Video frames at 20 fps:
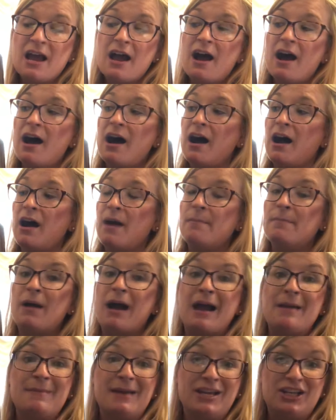
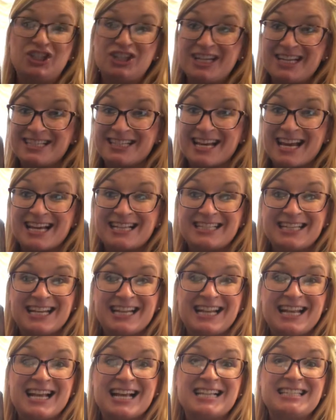I make cheesecakes
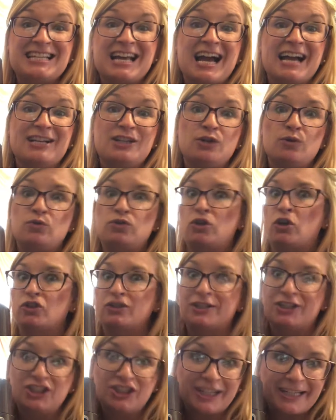in this. I do
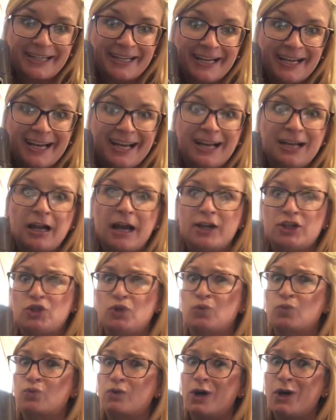salsa chicken. I
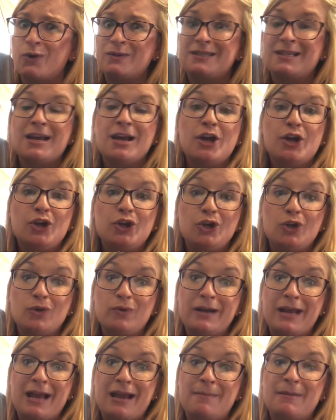do roast.
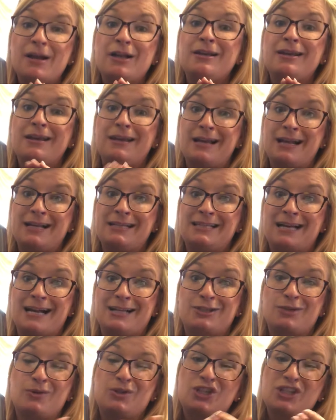You name it, you can get it
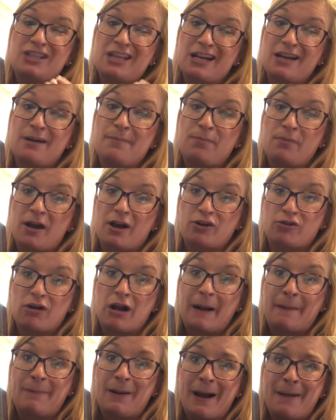done. So it's just like a
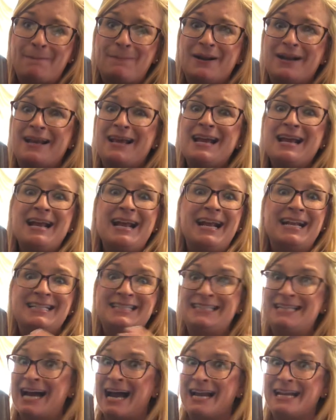crock pot, but
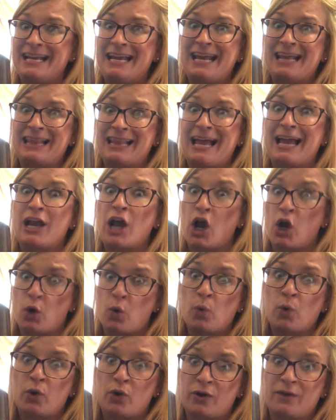it's done in like a
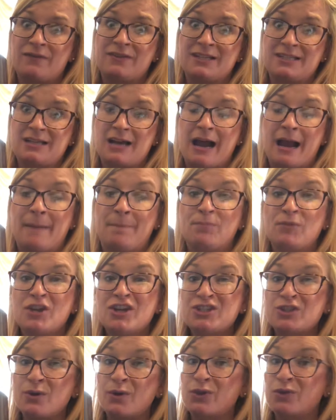quarter of the time.
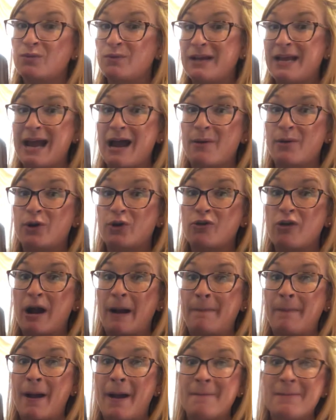So a 3-hour
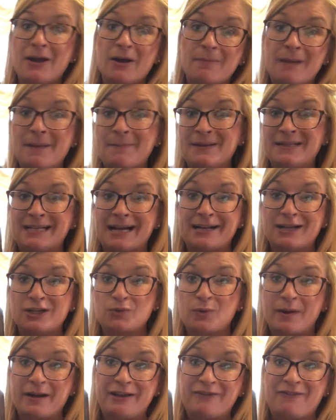crock pot meal might be done in
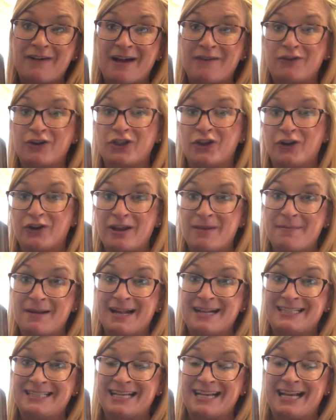25 or 30
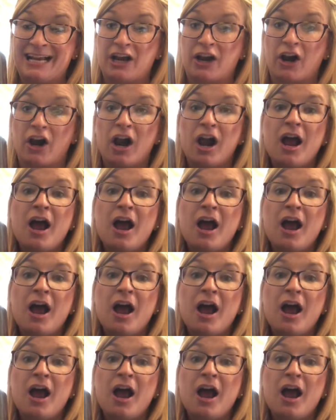minutes in here,